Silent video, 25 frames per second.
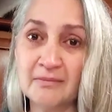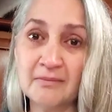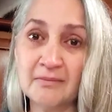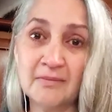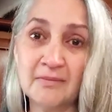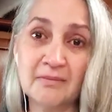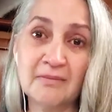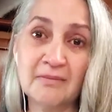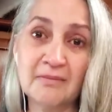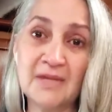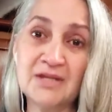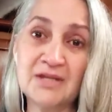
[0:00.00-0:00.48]

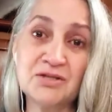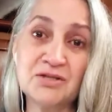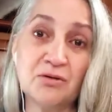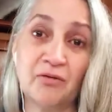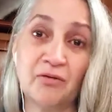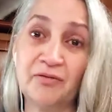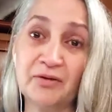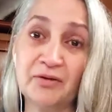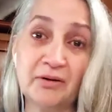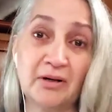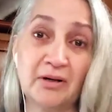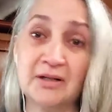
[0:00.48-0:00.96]
So
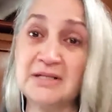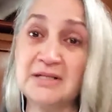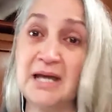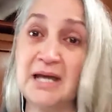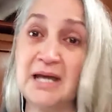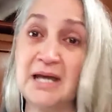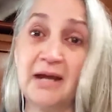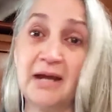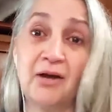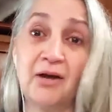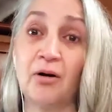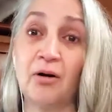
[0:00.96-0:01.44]
if you're going to
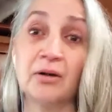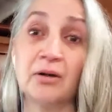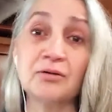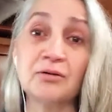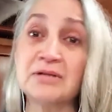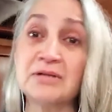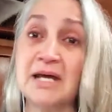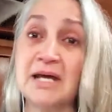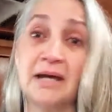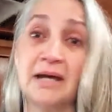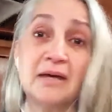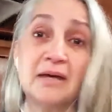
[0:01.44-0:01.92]
take her, you
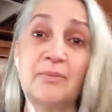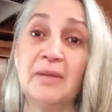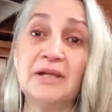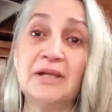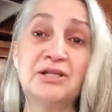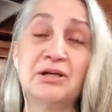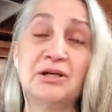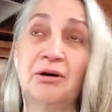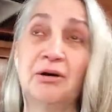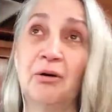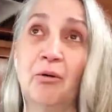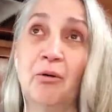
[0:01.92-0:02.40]
take me
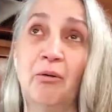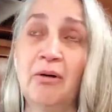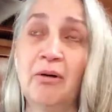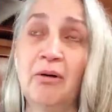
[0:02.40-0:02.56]
too.